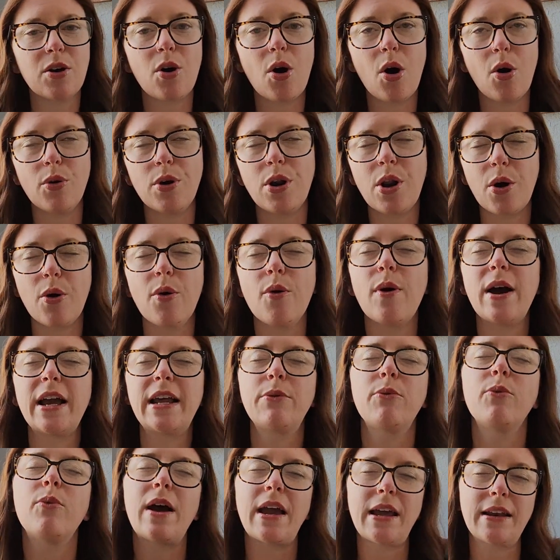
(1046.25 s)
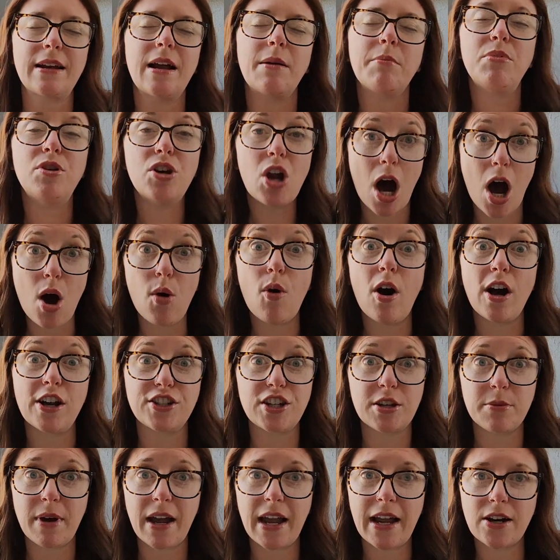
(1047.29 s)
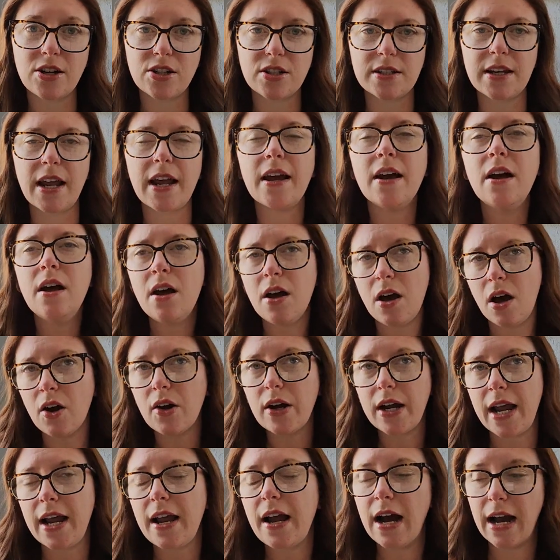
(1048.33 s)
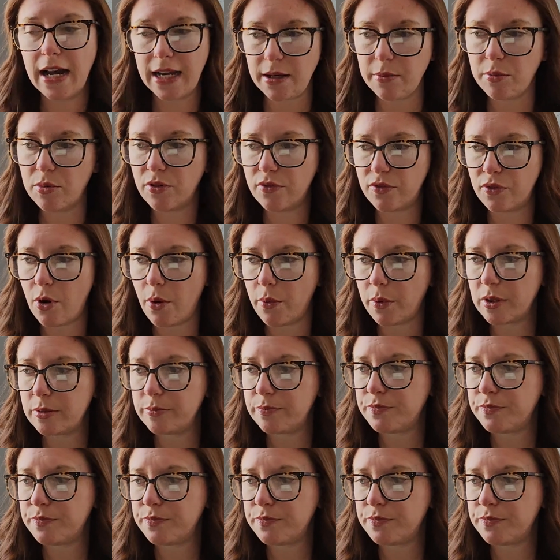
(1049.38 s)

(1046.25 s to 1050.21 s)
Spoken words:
Oh, no, wait, I'm not washing my hair today. Okay, I can move forward.